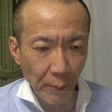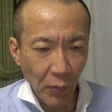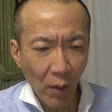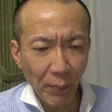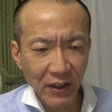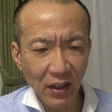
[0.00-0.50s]

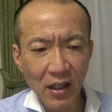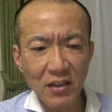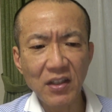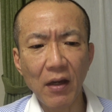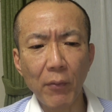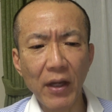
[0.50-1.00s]

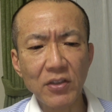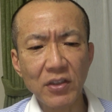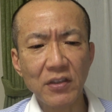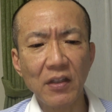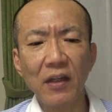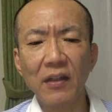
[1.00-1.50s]
Properties are
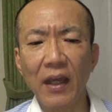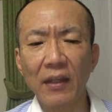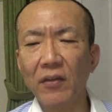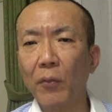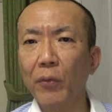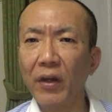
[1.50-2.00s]
registered
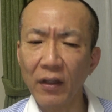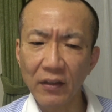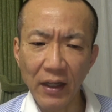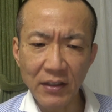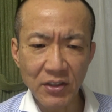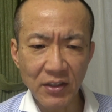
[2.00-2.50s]
in the real
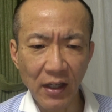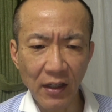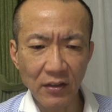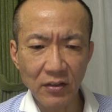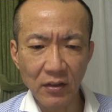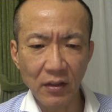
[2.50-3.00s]

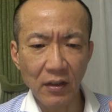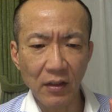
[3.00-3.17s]
estate